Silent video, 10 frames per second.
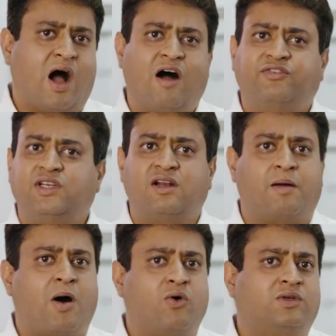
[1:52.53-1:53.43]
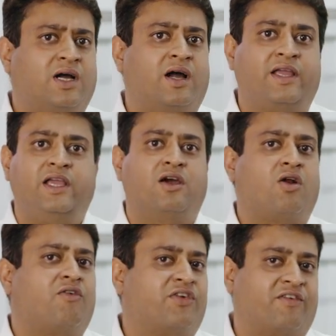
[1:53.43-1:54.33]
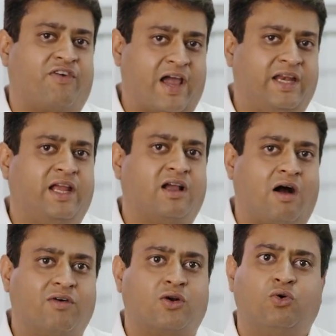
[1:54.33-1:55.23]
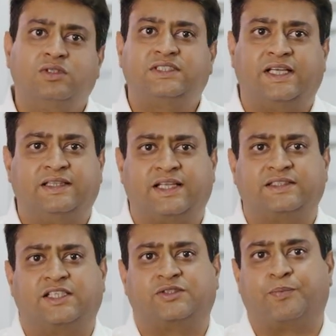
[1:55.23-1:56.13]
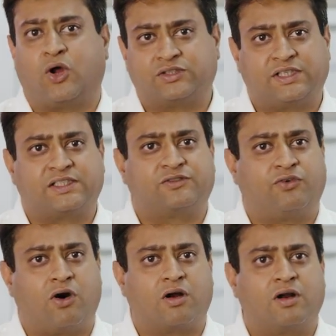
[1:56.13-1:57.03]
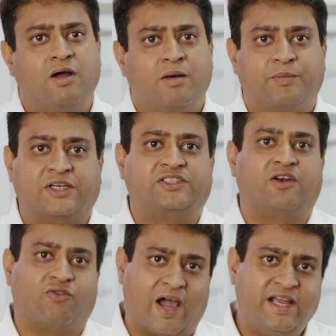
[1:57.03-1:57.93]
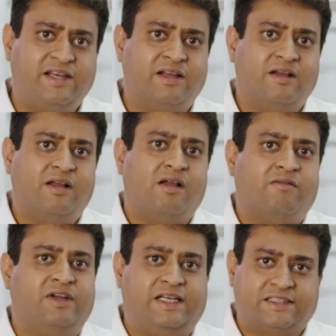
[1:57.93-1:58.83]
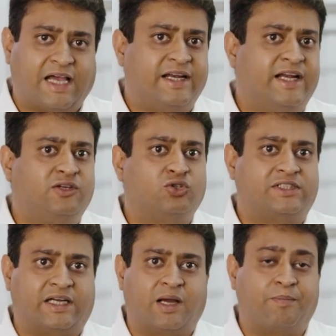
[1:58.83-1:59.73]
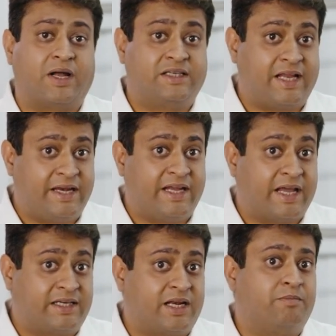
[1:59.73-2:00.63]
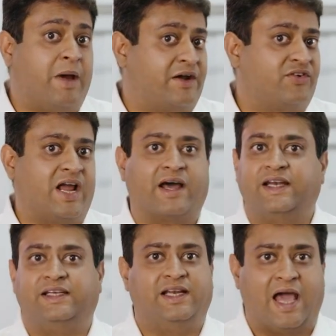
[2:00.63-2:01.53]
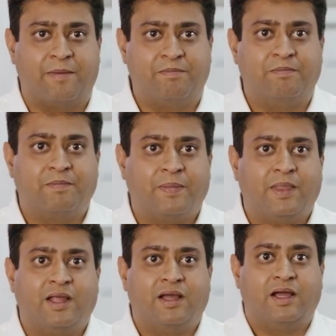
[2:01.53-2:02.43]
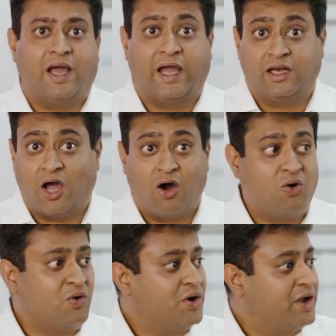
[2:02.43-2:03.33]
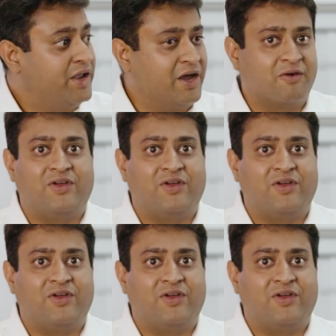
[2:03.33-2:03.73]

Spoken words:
after about a year of refining our own synthesis process for Prussian White, we decided to set up a dedicated battery R&D lab. And now here